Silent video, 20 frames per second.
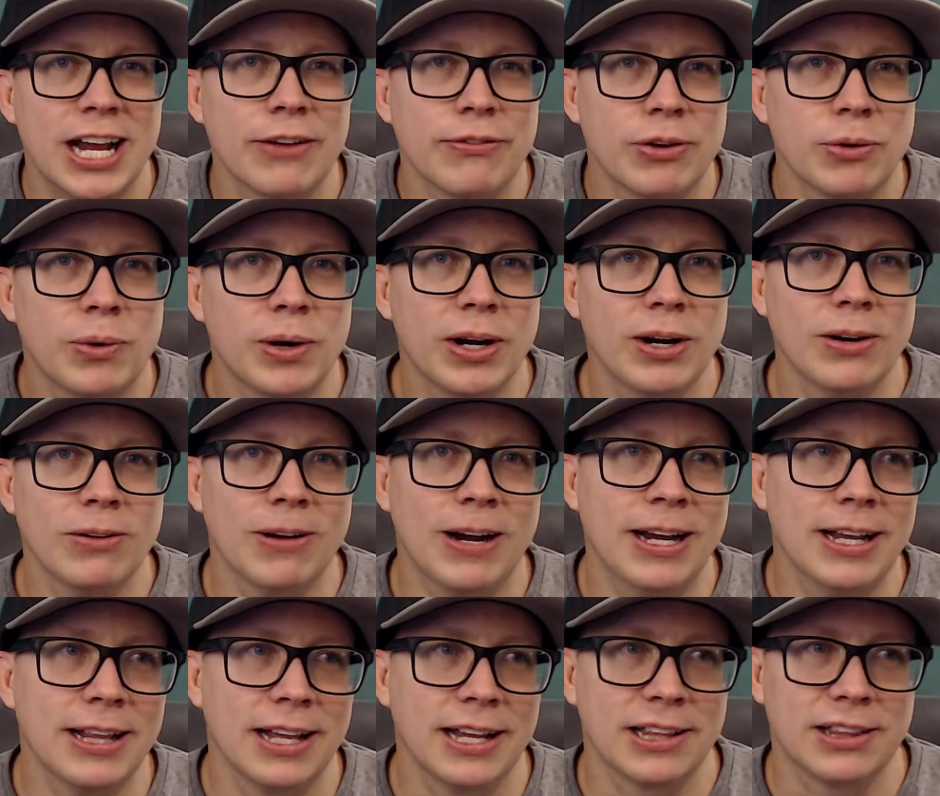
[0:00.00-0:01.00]
everywhere,
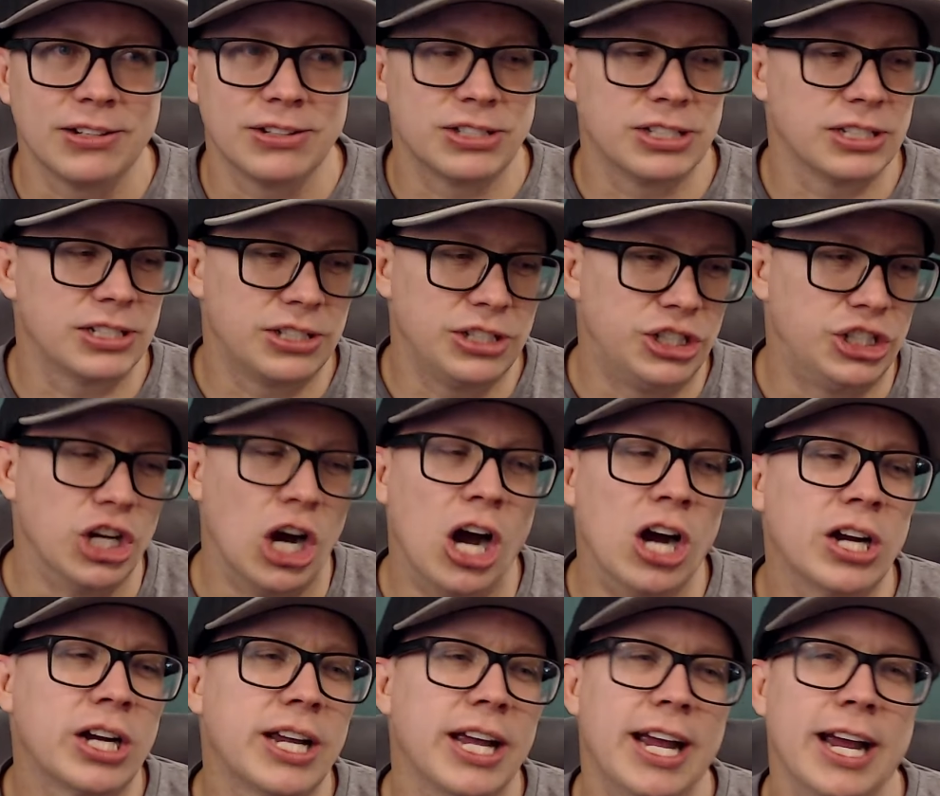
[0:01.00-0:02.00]
right? Like there's just
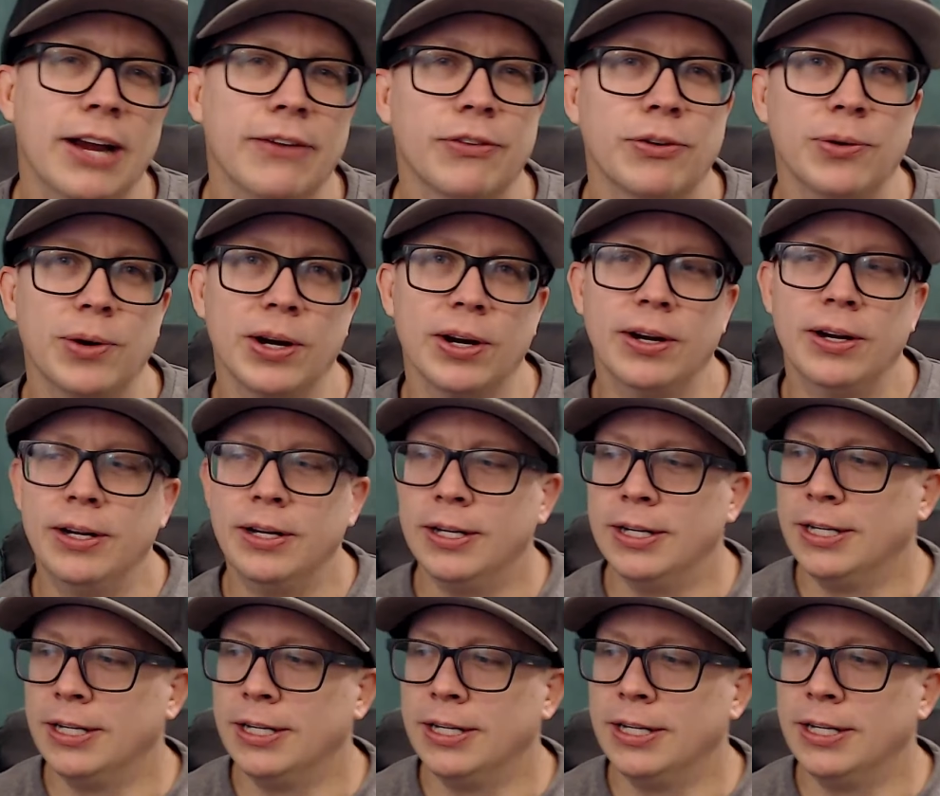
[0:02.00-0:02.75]
junk everywhere.